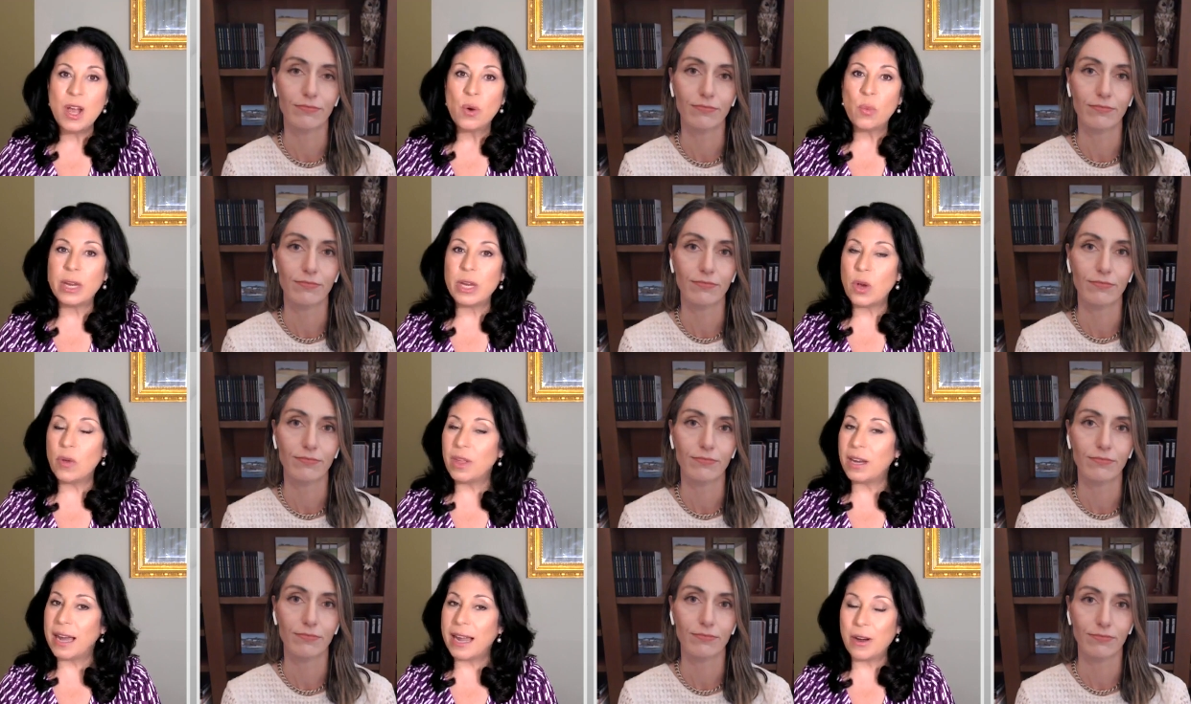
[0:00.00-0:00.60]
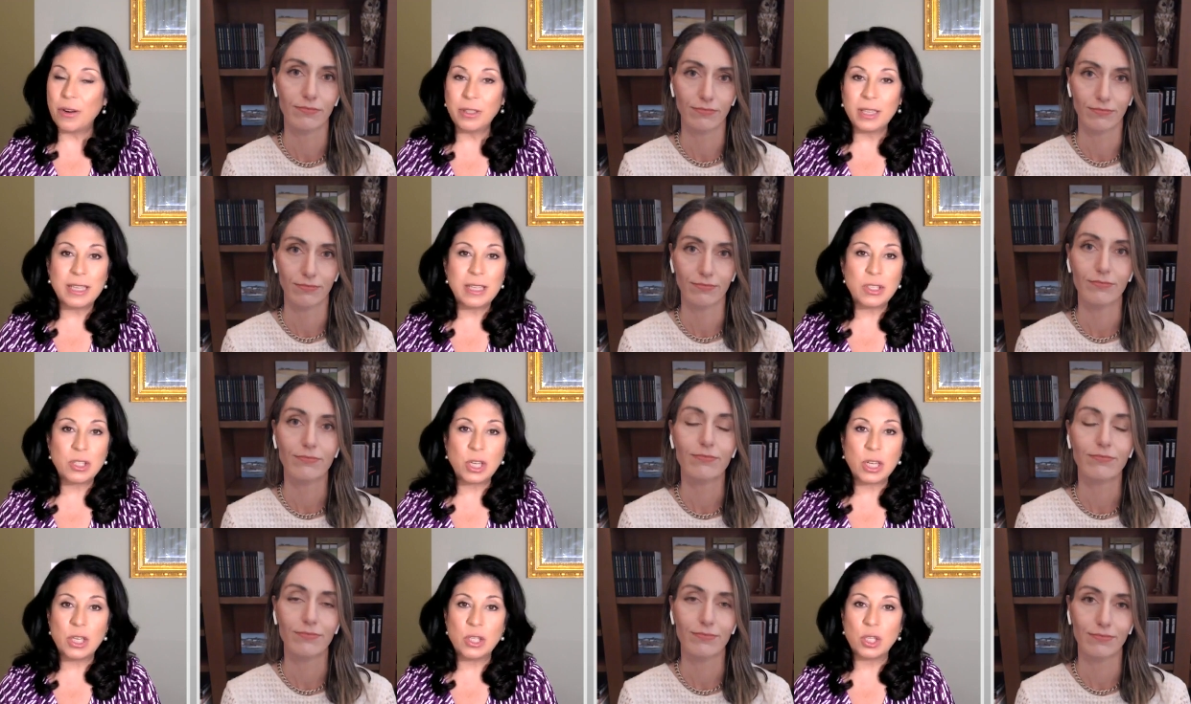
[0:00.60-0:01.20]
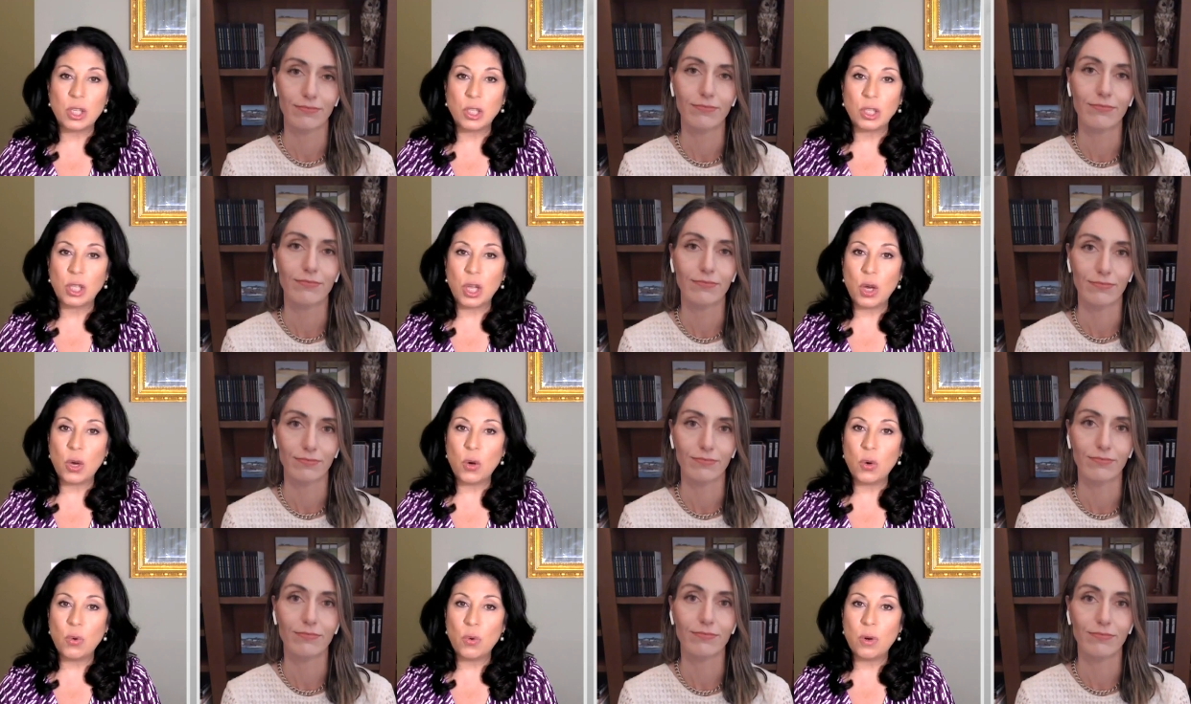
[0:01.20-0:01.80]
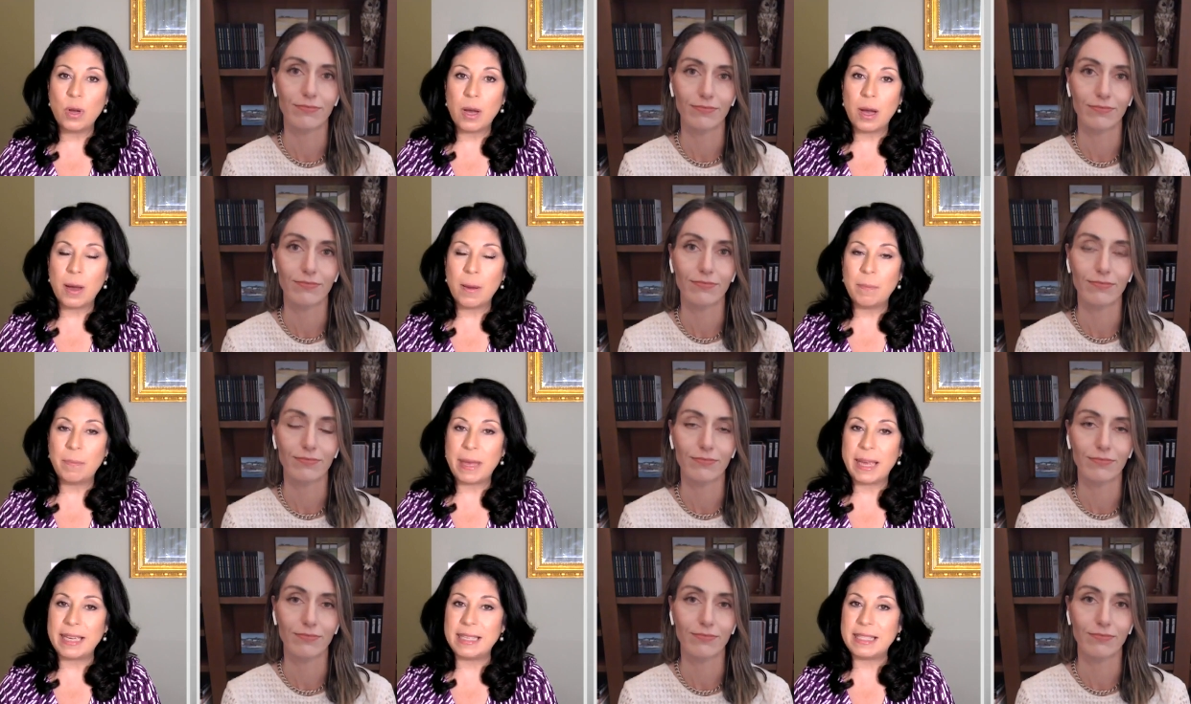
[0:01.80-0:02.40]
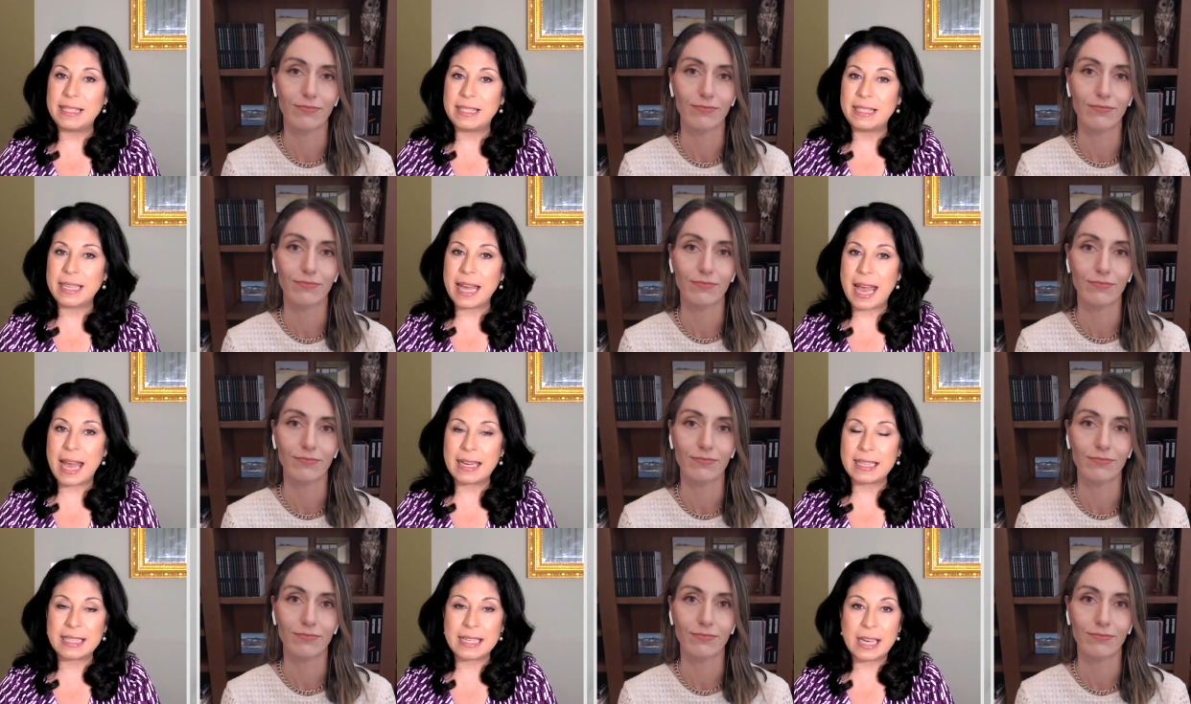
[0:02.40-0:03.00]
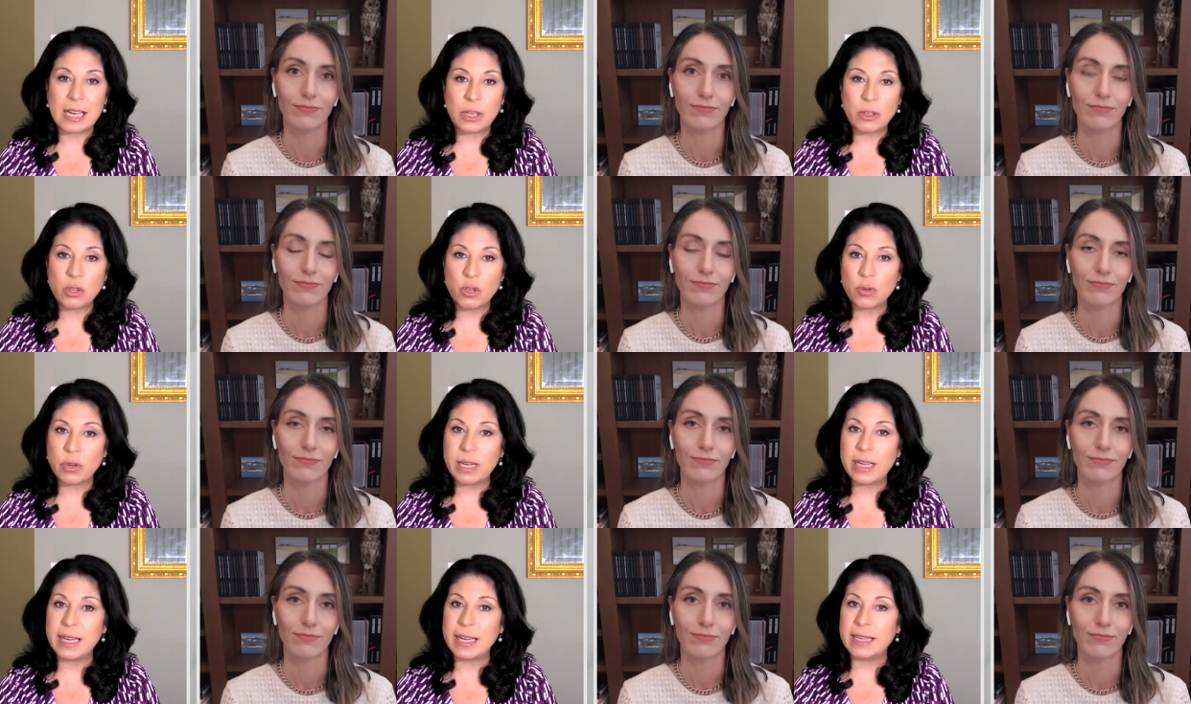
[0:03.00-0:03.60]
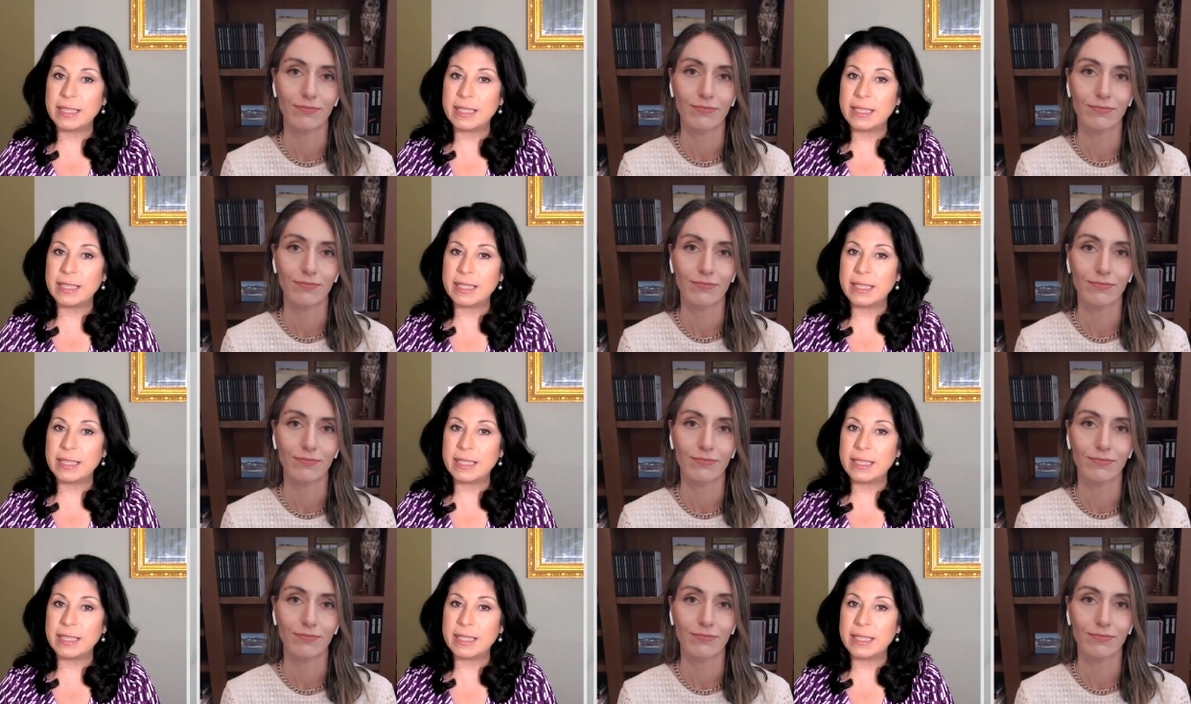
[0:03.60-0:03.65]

Speaker 1: We know that Ireland is, is a low uh, base tax country.